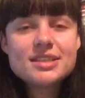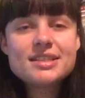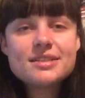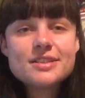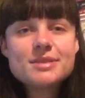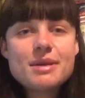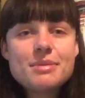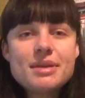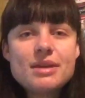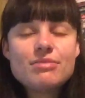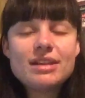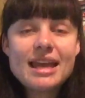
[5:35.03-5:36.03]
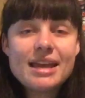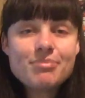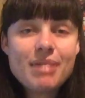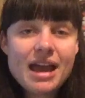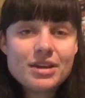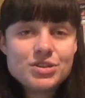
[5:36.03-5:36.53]
this series made me relate
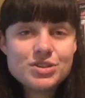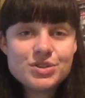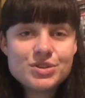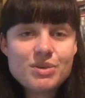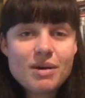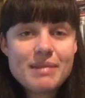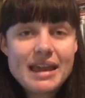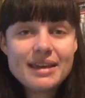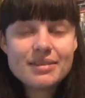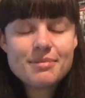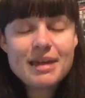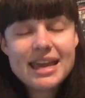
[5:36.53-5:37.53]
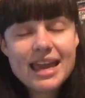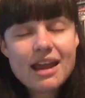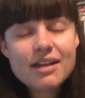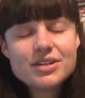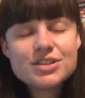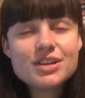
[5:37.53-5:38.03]
back to the main
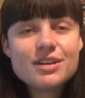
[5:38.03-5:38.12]
character